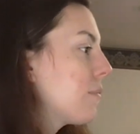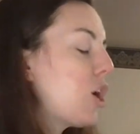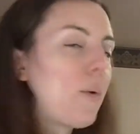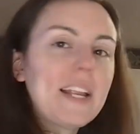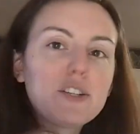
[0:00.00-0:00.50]

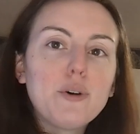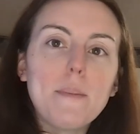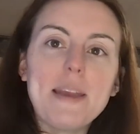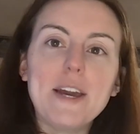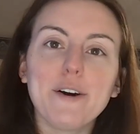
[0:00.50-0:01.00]
go into a
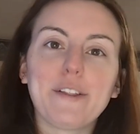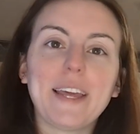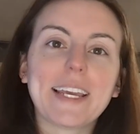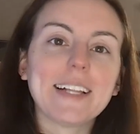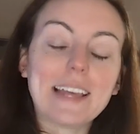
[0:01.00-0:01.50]
meal
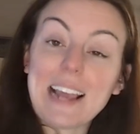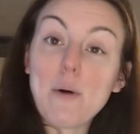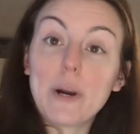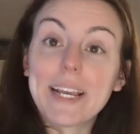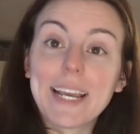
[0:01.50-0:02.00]
thinking like I
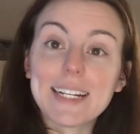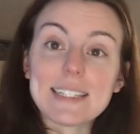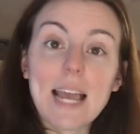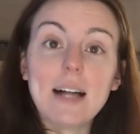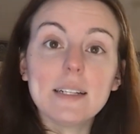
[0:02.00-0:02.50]
want to get a
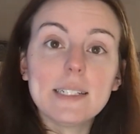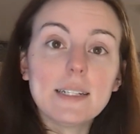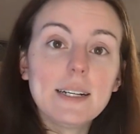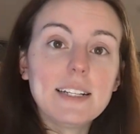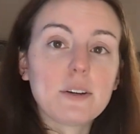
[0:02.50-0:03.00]
salad.
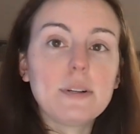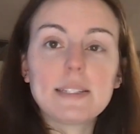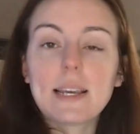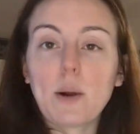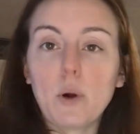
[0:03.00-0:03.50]
It's always
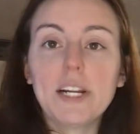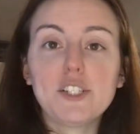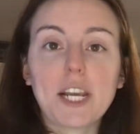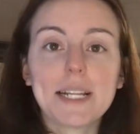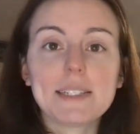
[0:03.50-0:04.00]
like I want a
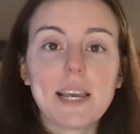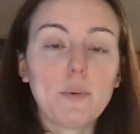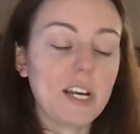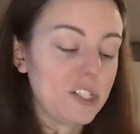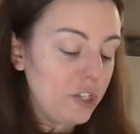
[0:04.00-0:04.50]
chicken
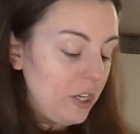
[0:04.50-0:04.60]
sandwich.